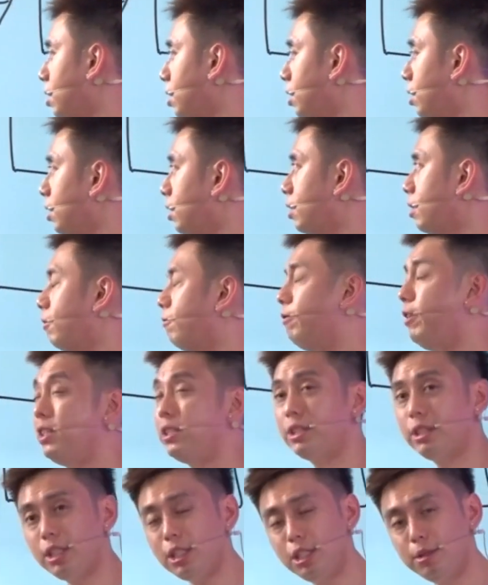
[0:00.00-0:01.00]

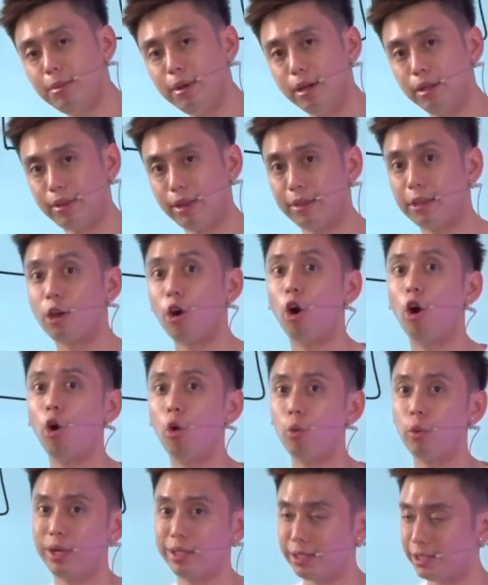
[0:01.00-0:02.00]
that they
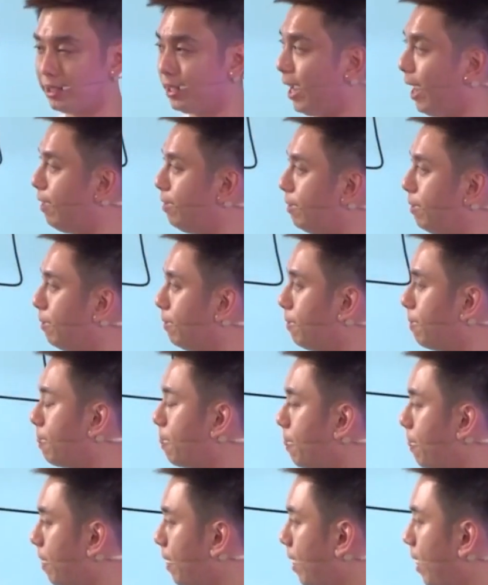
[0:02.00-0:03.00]
always get
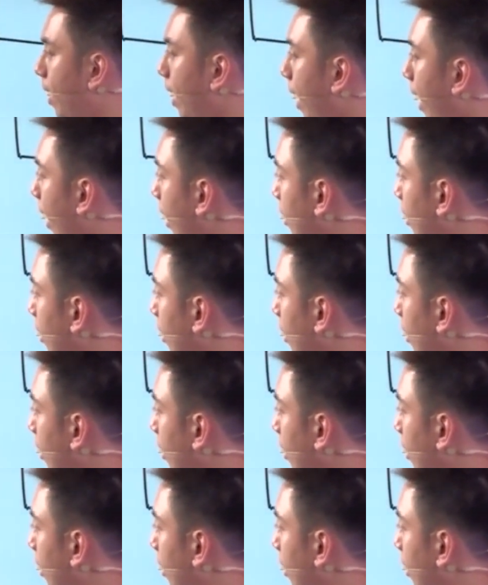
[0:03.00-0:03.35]
has